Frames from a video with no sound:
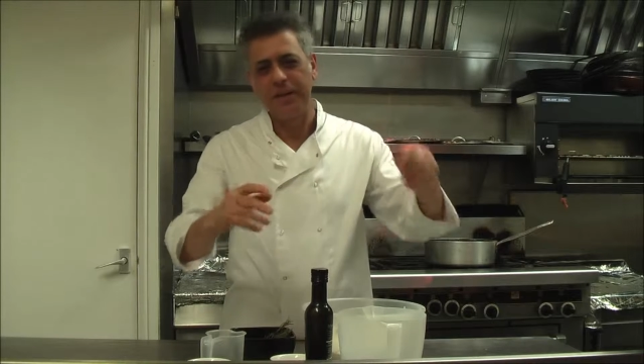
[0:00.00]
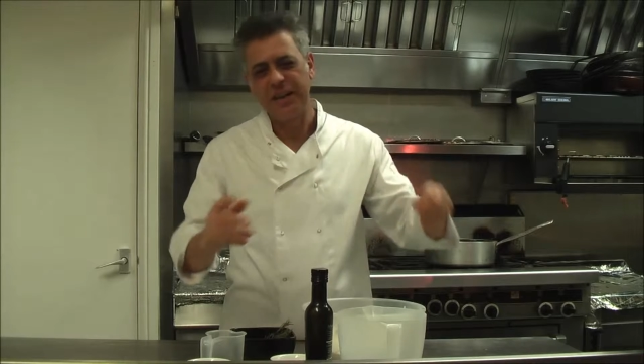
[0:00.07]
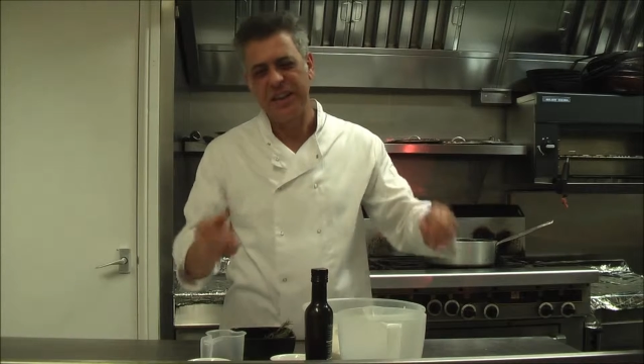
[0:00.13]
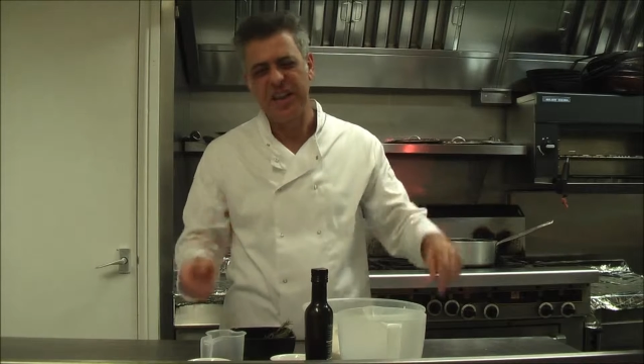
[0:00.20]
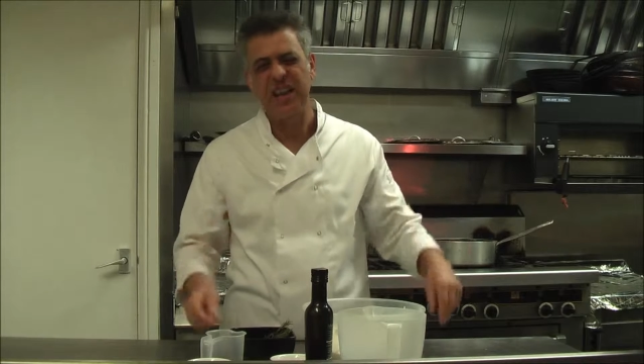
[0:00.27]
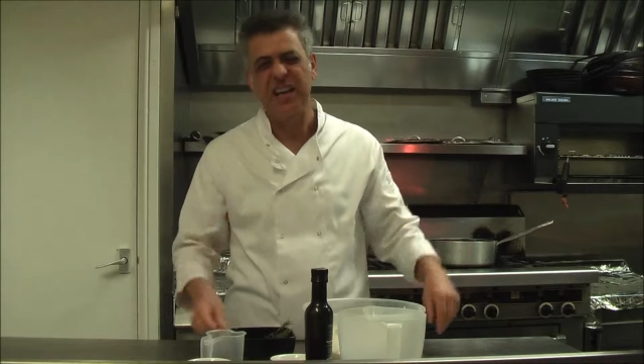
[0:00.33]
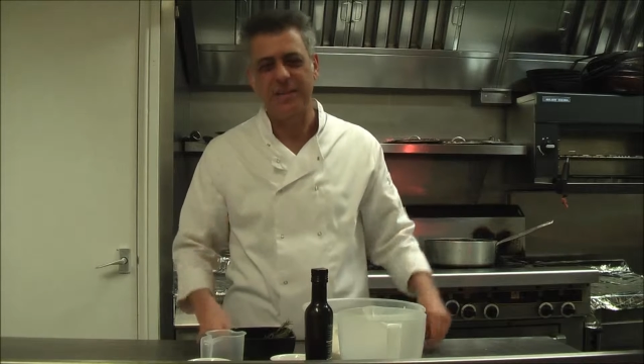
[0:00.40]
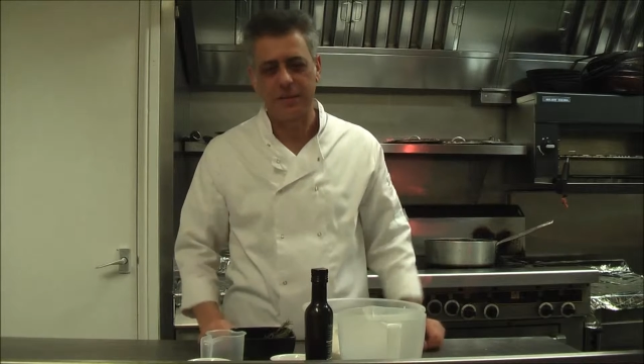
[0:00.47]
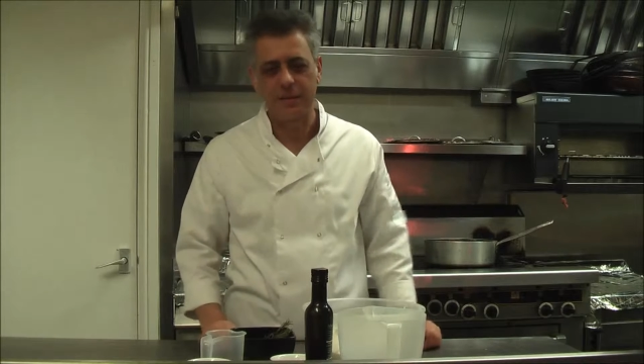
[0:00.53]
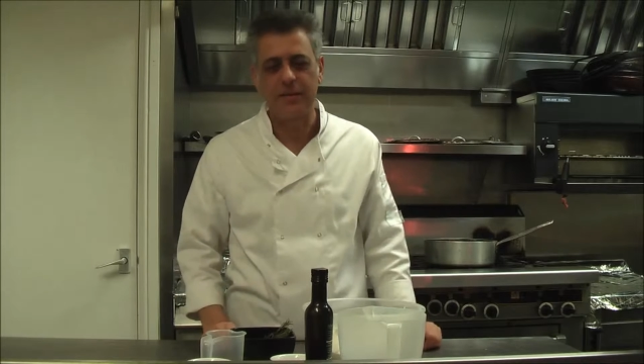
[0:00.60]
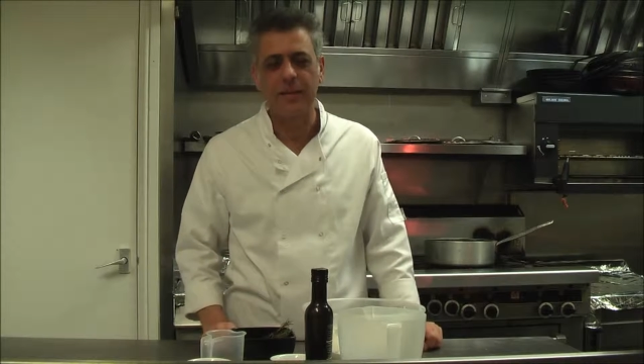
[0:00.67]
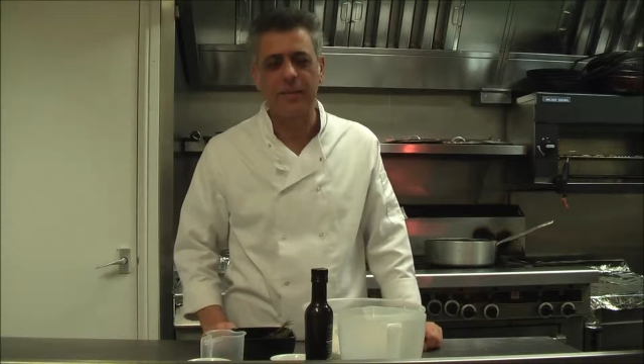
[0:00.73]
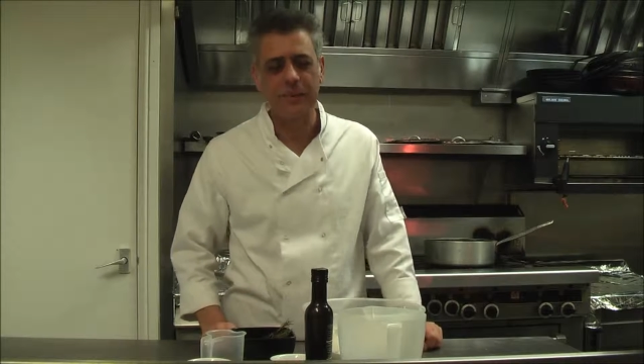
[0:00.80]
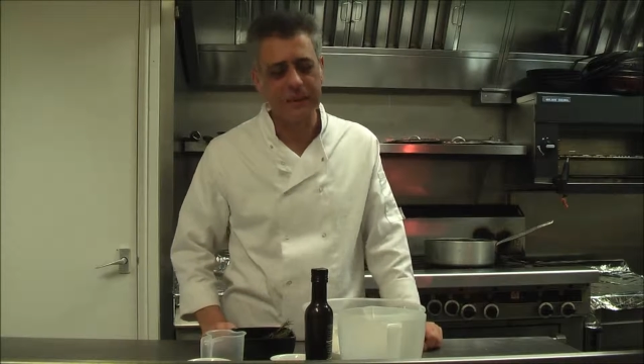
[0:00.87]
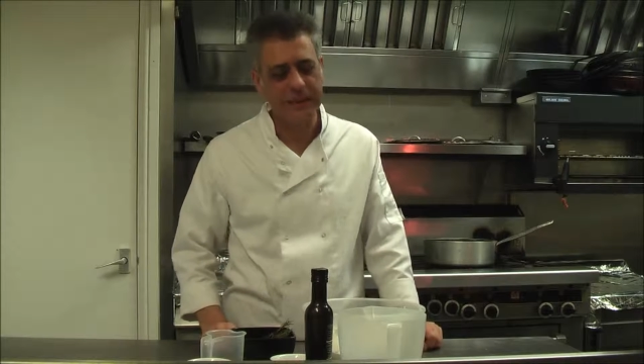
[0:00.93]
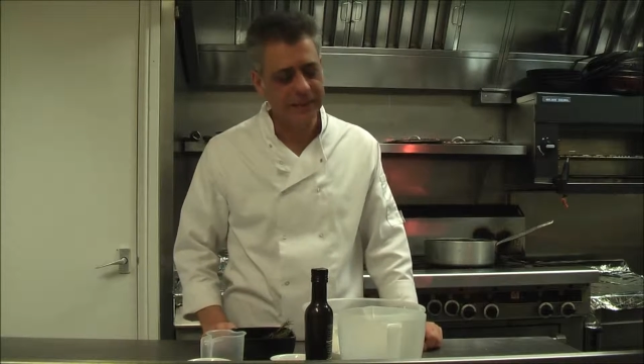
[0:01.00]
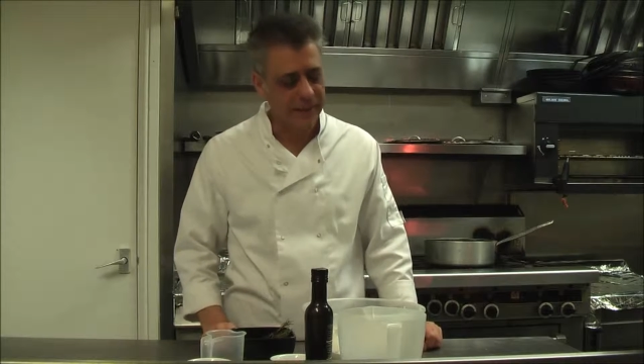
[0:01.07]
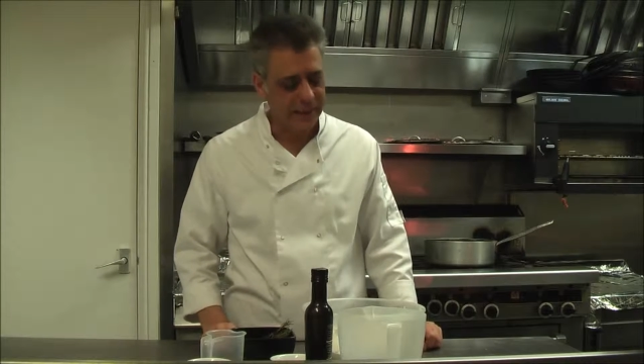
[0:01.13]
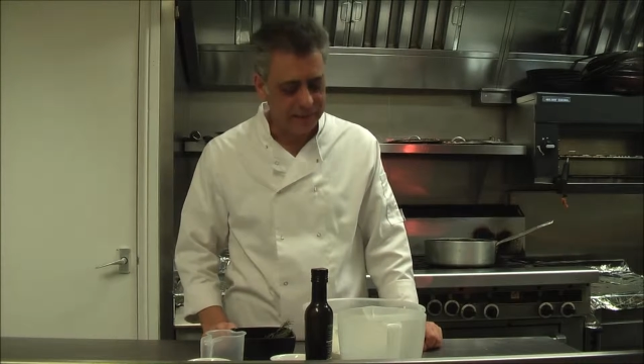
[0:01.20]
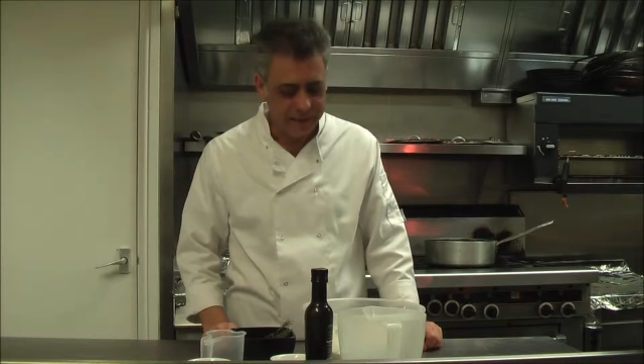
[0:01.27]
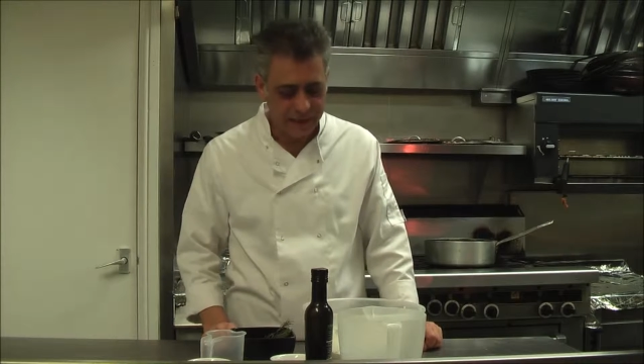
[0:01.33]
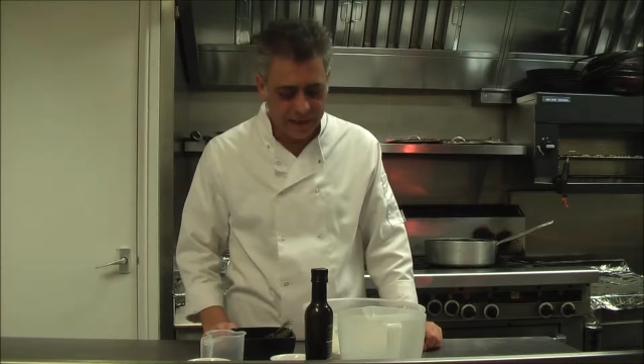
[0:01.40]
years or
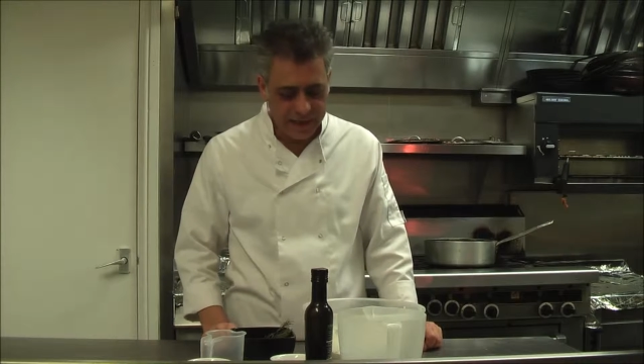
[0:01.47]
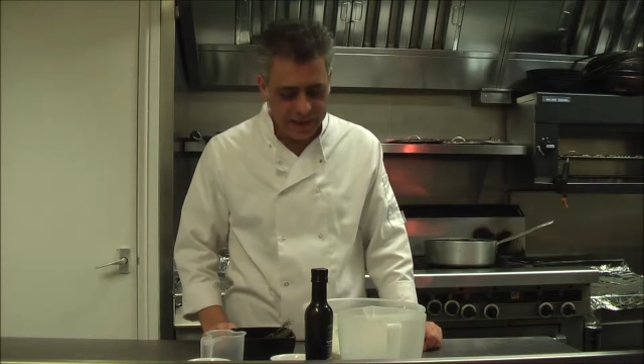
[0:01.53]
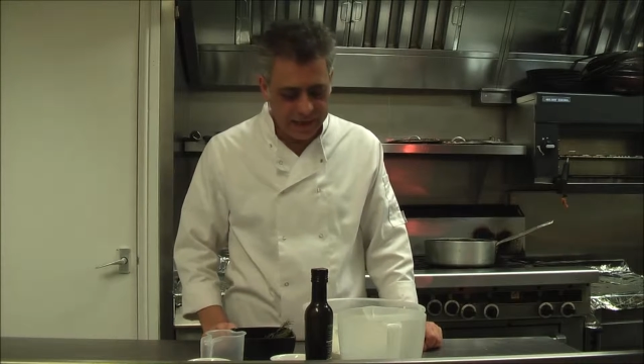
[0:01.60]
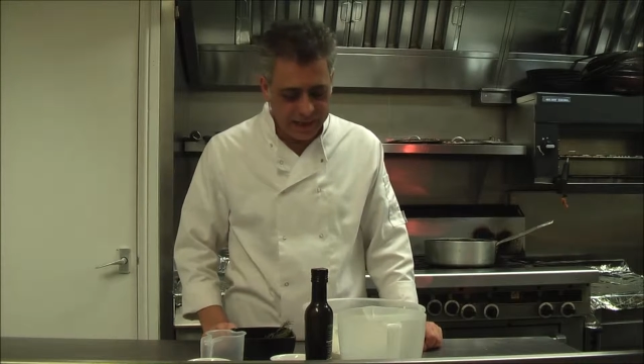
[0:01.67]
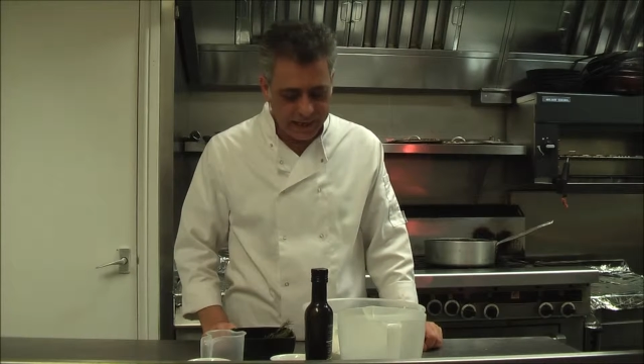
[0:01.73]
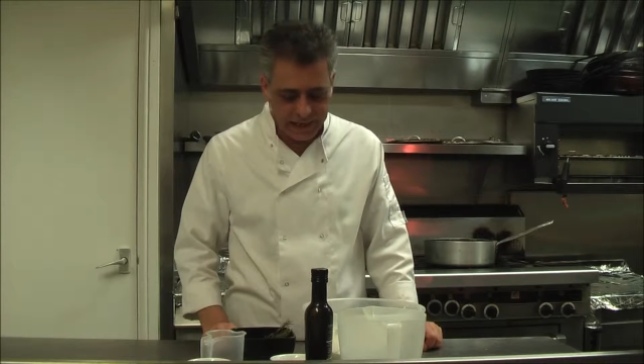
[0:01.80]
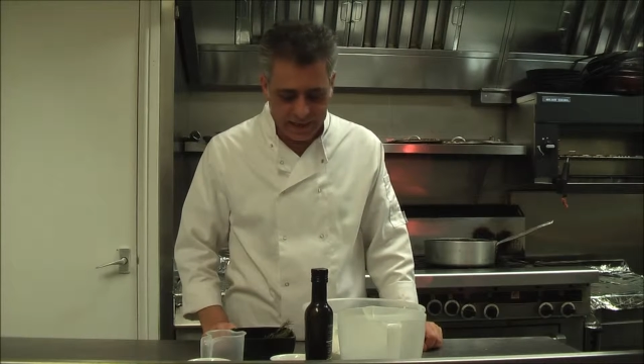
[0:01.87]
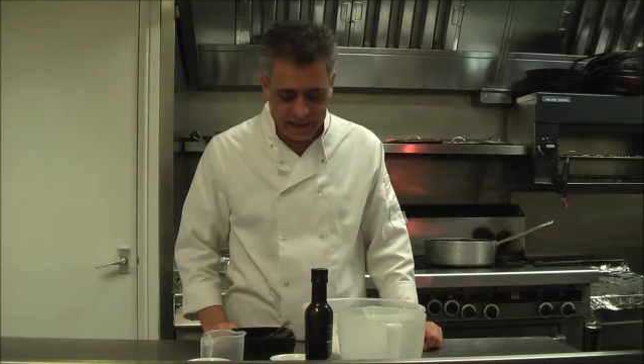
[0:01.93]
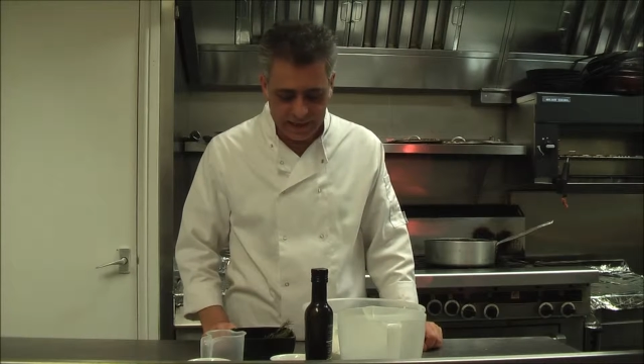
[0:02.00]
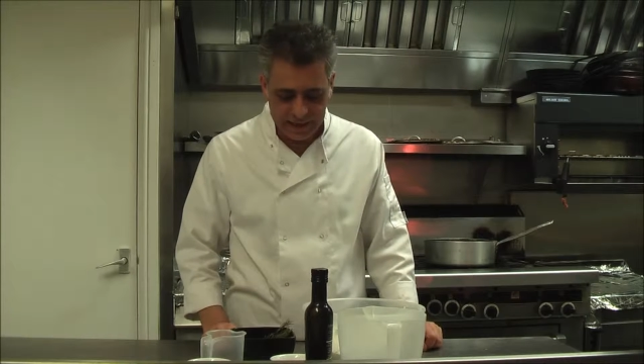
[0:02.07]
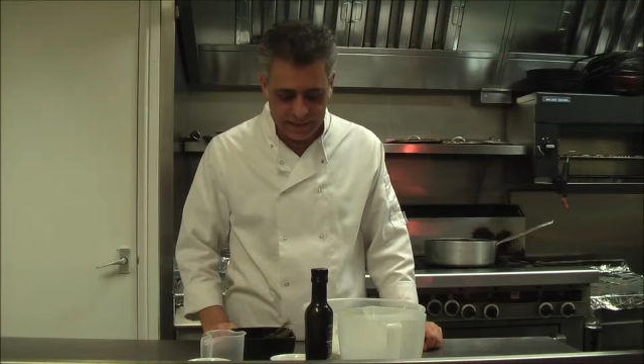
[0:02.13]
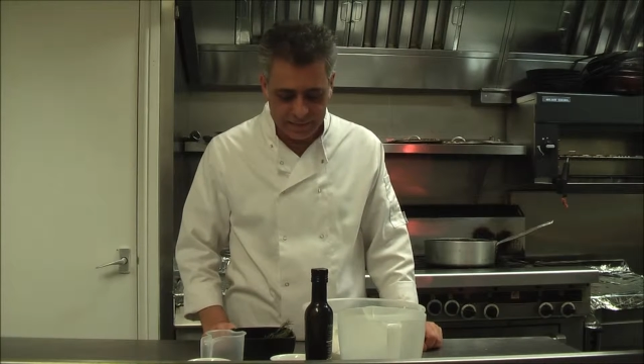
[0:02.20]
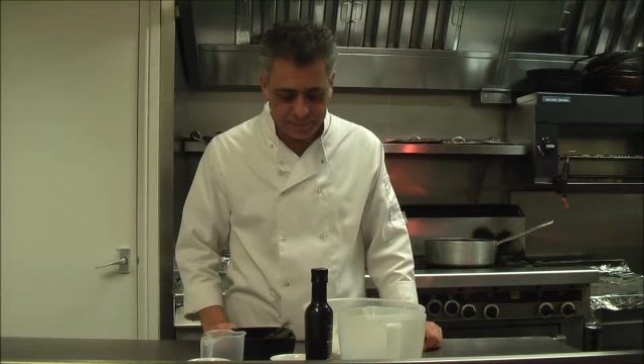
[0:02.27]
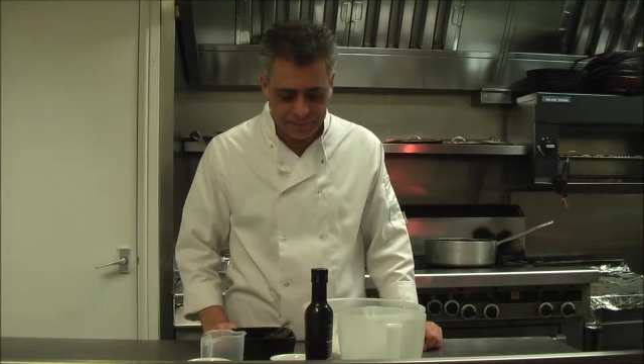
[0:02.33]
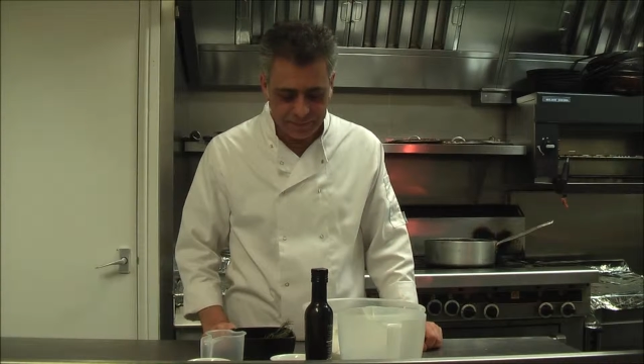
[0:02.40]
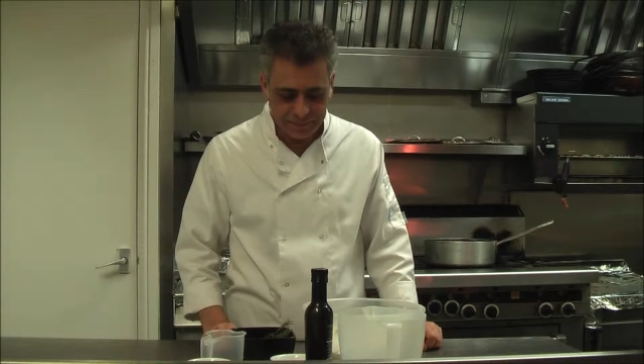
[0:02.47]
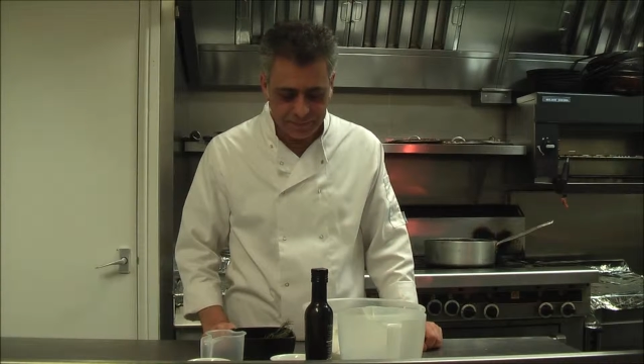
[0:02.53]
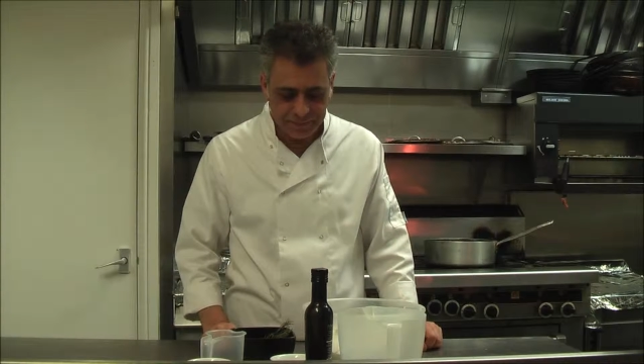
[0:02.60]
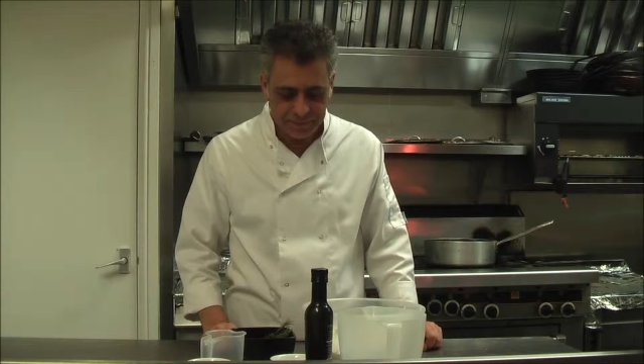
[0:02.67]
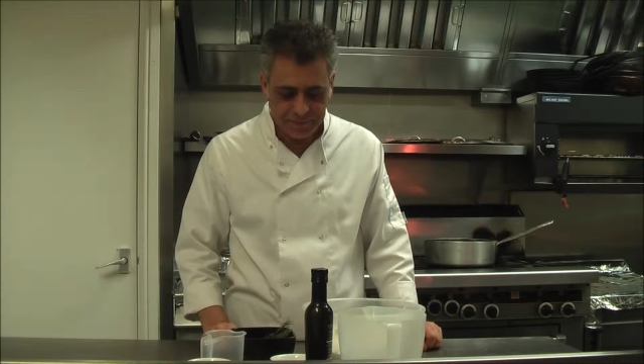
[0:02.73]
something.